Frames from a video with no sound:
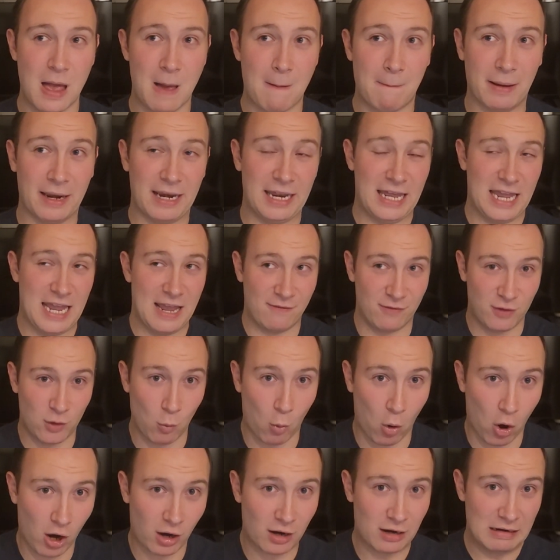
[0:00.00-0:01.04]
But if
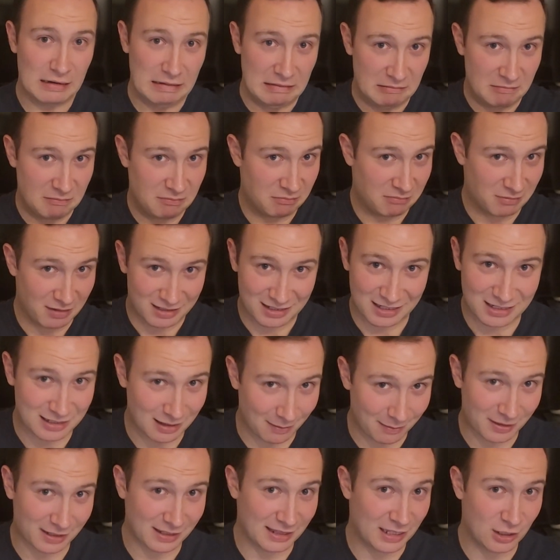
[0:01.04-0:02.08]
you are, this is
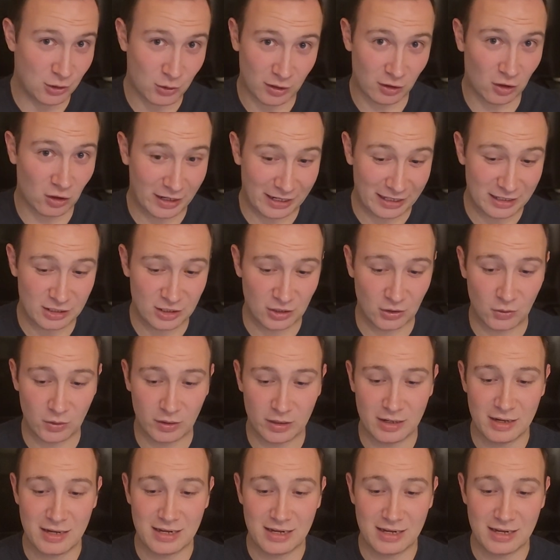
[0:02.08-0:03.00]
something that you can look into.